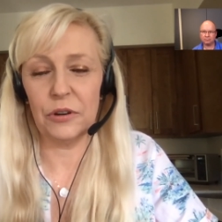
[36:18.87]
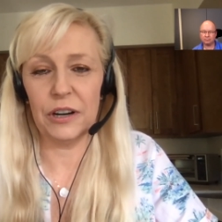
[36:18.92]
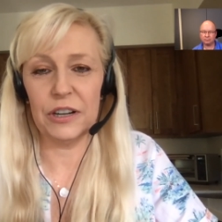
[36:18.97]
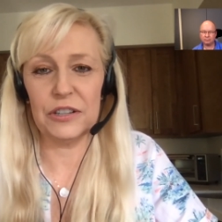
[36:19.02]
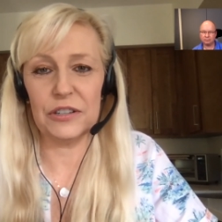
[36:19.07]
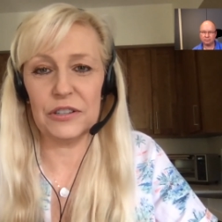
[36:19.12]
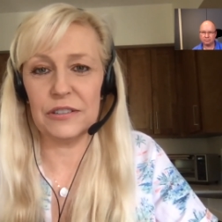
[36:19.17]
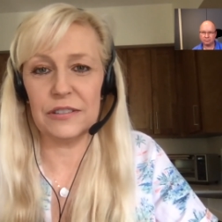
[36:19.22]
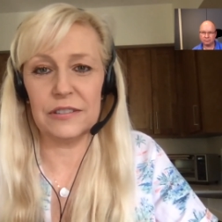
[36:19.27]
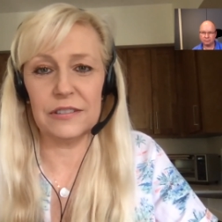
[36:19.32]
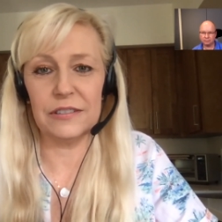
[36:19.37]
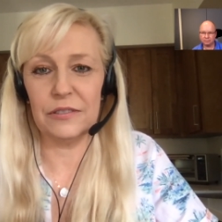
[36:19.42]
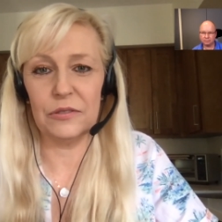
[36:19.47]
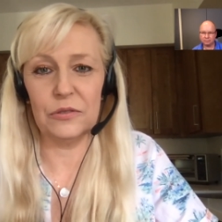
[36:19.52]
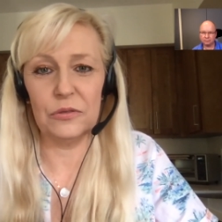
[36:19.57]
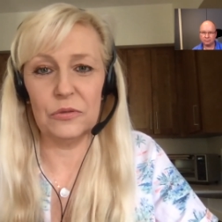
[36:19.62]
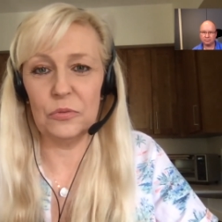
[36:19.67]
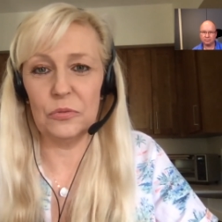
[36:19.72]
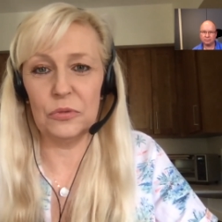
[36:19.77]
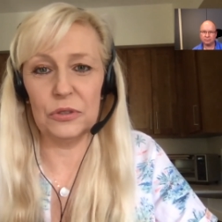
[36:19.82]
I just
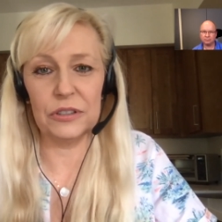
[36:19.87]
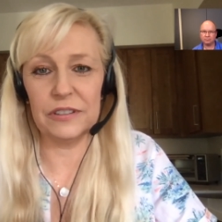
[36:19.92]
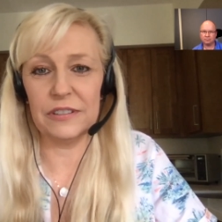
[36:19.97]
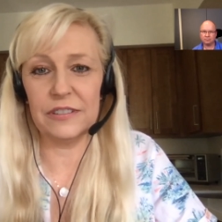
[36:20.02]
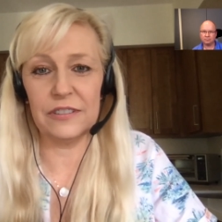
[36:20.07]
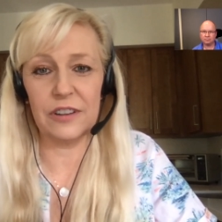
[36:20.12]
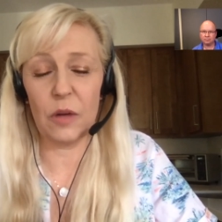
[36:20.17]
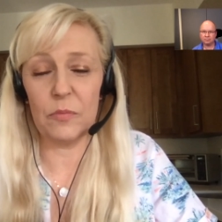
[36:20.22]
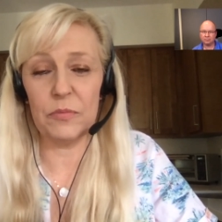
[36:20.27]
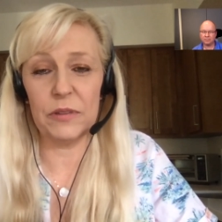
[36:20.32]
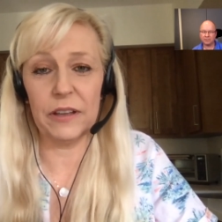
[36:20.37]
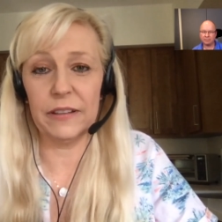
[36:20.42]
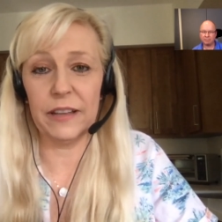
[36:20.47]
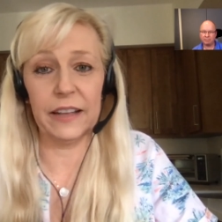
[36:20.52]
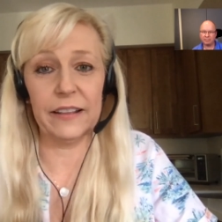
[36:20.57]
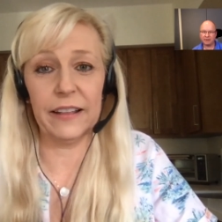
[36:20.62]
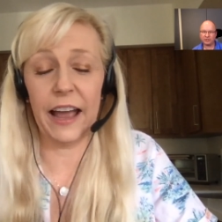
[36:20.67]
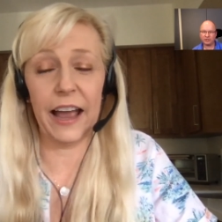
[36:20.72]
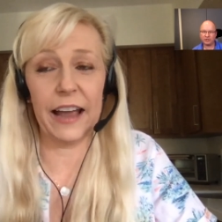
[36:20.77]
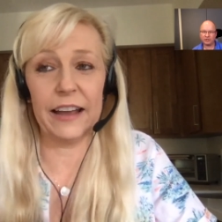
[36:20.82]
wouldn't stop yelling.
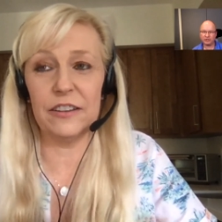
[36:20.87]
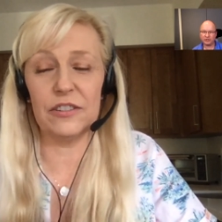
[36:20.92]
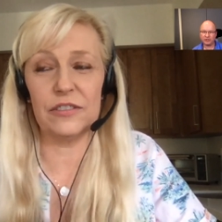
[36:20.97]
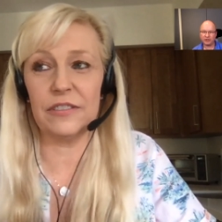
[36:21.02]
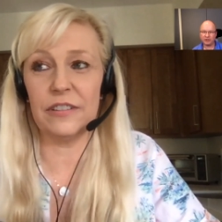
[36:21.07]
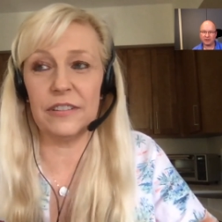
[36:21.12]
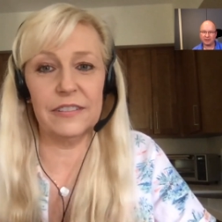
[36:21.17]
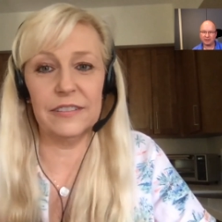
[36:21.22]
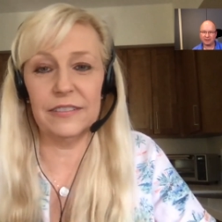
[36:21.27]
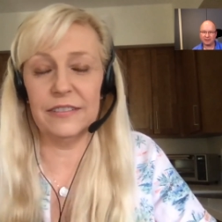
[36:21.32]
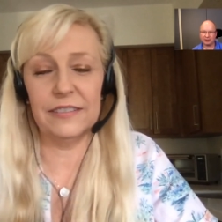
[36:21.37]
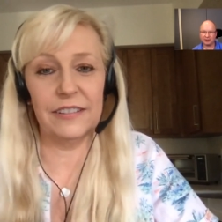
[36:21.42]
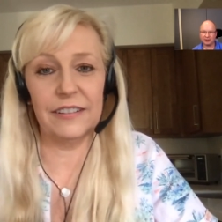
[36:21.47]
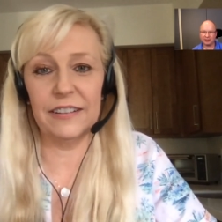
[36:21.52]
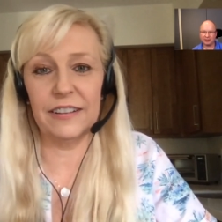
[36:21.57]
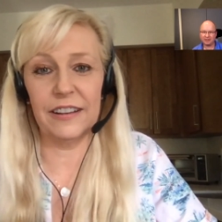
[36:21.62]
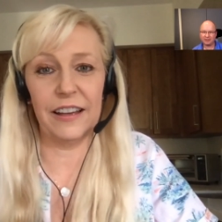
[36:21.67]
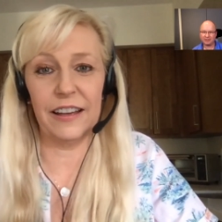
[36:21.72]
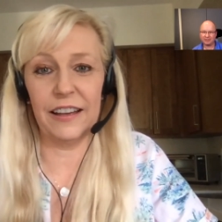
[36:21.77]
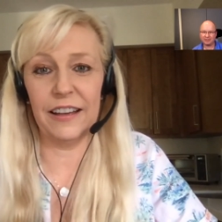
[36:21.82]
Petulant child kind of
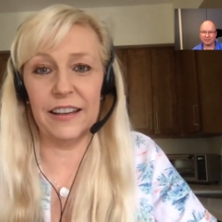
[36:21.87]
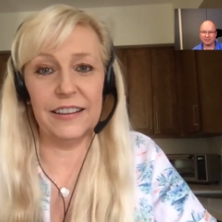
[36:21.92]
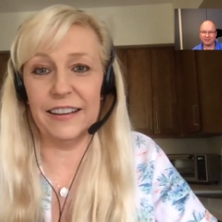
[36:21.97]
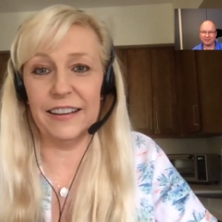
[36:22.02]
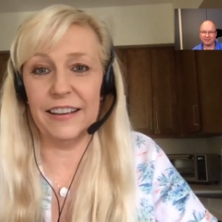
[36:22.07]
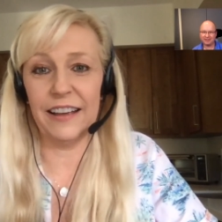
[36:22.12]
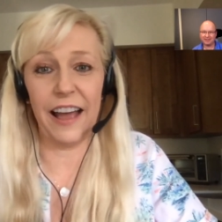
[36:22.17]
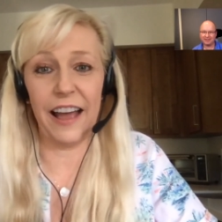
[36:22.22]
things. Yeah.